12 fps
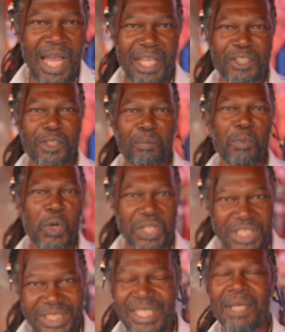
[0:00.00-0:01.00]
I
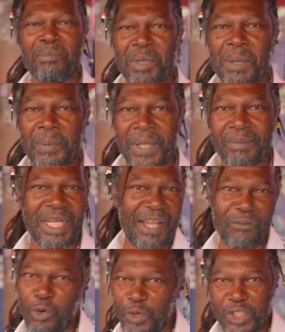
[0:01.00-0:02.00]
support the same people that
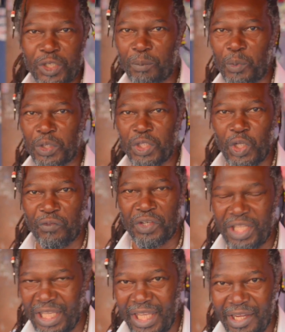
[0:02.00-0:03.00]
I've always supported over
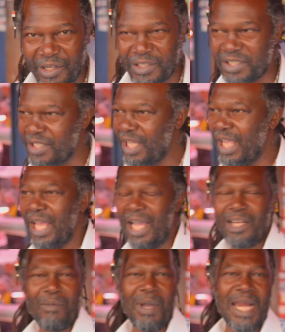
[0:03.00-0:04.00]
the years.
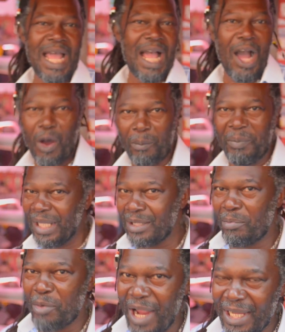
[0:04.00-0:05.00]
And no matter how big
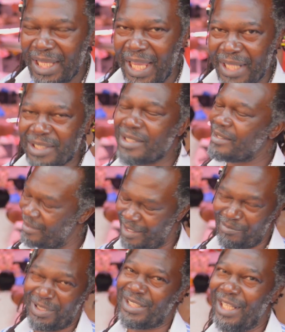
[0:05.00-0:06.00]
the brand gets,
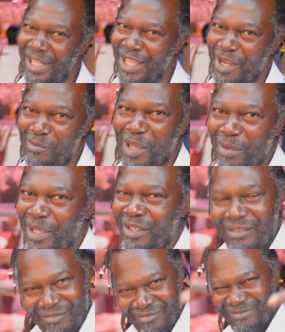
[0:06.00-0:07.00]
I'm still here, baby.
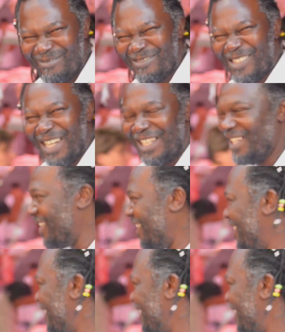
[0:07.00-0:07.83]
Right here.